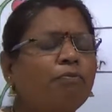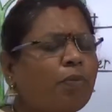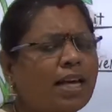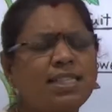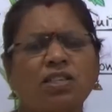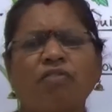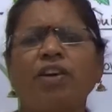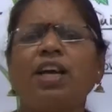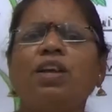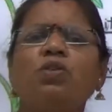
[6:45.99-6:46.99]
Plants are
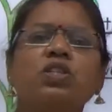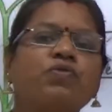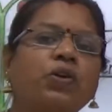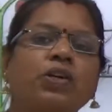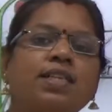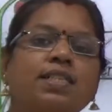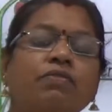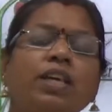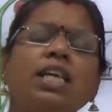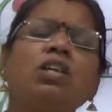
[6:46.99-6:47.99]
very useful to us.
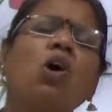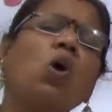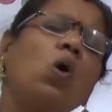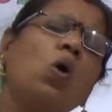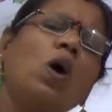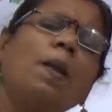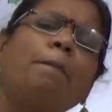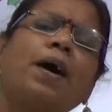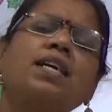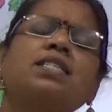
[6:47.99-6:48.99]
We eat all
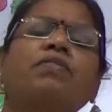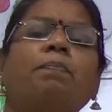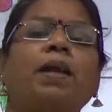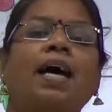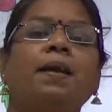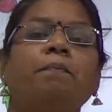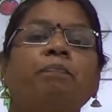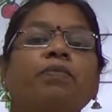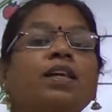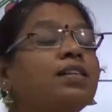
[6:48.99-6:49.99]
parts of the plant.
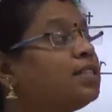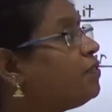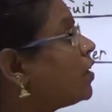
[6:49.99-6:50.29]
See